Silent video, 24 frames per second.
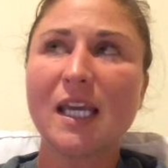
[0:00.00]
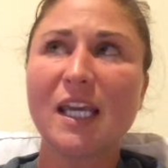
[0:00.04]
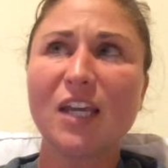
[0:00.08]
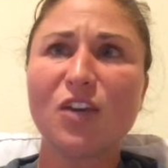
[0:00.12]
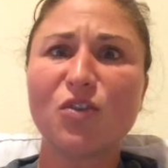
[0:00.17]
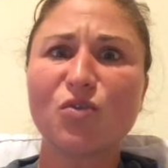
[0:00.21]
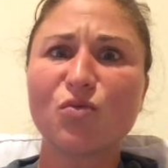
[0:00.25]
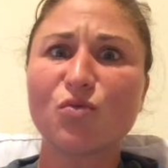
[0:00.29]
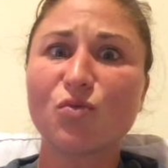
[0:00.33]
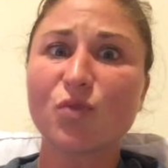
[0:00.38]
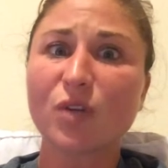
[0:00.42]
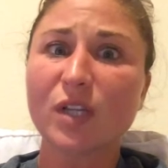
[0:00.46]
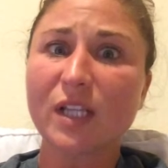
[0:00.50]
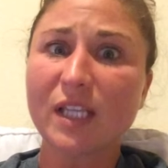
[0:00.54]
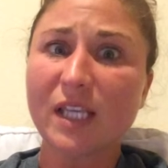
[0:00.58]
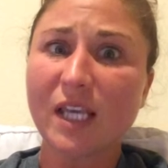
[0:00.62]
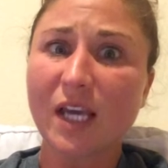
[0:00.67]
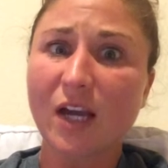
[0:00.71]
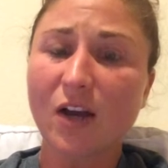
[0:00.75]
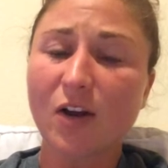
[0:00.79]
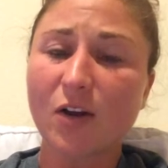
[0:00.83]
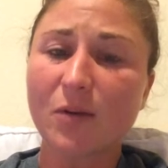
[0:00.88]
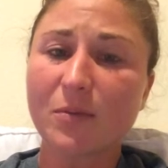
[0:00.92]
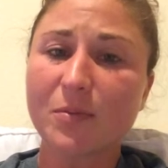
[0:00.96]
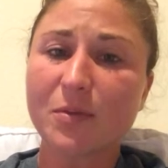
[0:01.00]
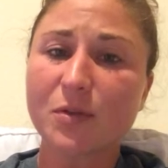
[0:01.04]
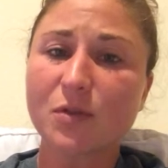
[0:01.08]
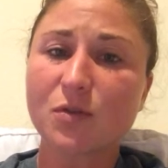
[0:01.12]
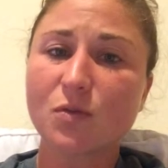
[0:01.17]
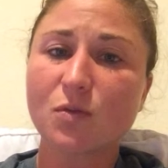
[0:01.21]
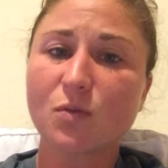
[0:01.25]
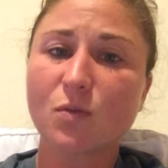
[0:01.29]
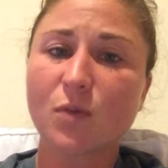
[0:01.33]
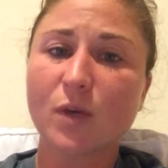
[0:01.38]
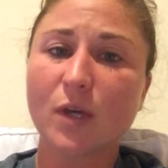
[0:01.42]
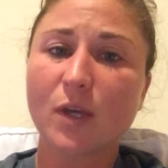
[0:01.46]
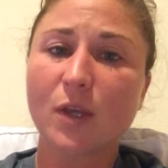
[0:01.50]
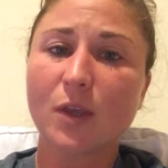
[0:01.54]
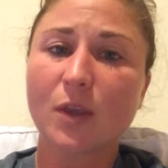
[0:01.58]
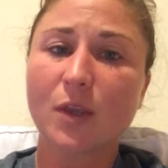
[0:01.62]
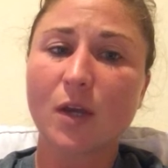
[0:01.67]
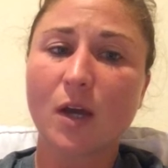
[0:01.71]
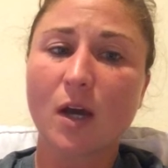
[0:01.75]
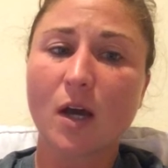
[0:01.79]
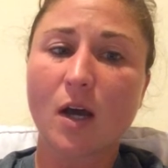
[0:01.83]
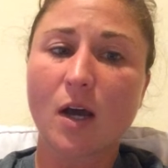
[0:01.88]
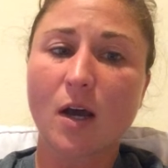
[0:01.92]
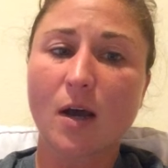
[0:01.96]
It really helps with
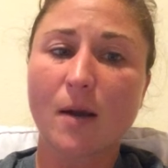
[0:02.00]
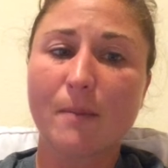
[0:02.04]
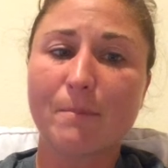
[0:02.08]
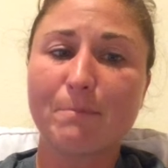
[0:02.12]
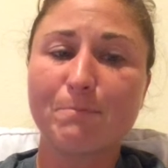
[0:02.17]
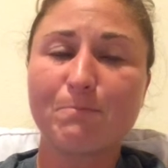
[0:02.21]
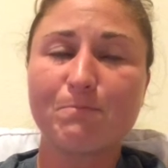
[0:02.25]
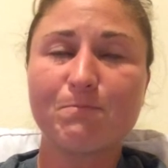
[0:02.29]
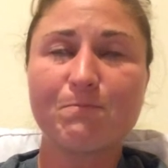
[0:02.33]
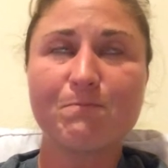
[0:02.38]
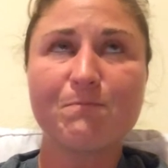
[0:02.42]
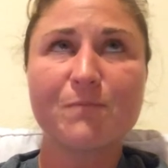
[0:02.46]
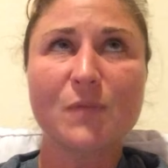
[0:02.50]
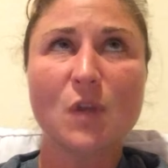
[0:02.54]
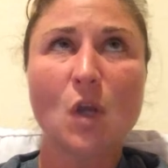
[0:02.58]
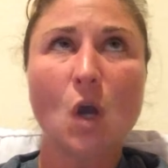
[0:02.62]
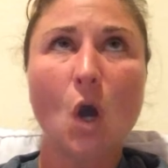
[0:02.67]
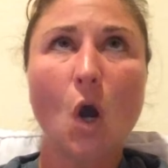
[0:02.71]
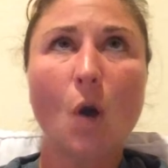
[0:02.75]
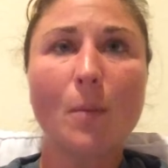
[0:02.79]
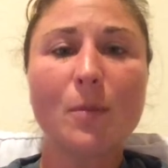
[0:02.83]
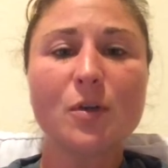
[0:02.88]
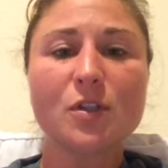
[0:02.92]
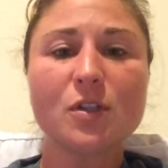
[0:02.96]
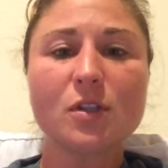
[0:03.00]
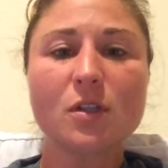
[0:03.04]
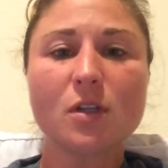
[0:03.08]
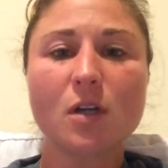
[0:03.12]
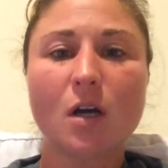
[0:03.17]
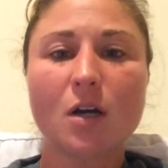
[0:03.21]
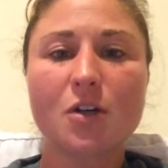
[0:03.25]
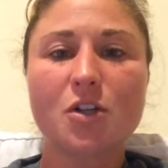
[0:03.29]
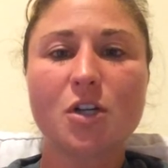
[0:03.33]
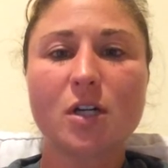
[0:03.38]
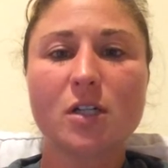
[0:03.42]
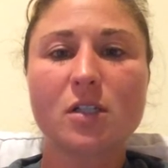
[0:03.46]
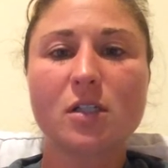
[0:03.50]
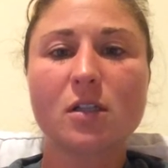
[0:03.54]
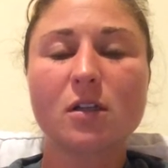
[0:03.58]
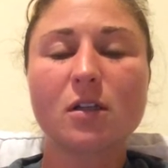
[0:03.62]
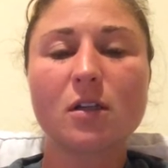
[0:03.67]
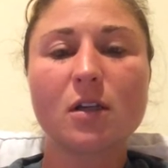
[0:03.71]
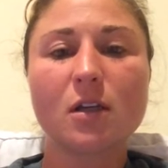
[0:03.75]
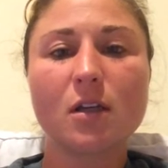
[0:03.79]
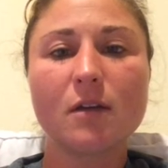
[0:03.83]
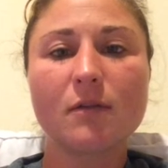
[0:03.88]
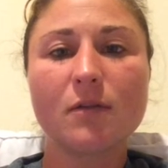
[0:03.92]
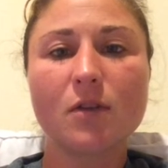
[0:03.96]
almost the
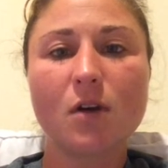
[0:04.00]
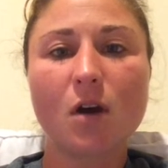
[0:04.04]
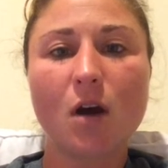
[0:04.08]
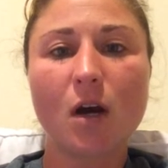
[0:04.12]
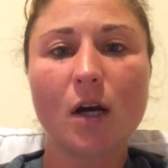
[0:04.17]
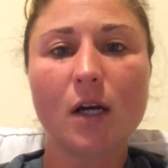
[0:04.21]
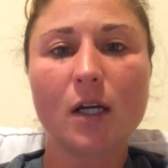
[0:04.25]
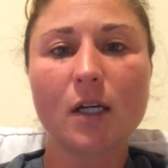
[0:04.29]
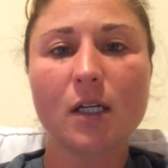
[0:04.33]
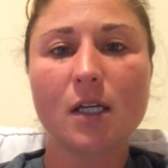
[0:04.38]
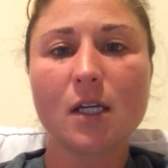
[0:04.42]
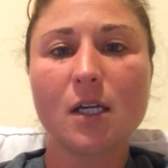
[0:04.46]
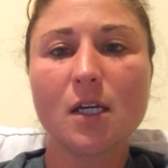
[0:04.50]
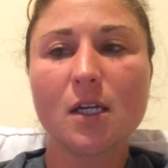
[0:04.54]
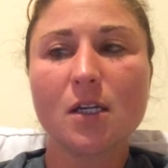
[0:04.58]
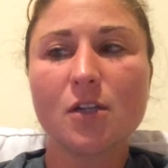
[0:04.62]
contractility of the heart.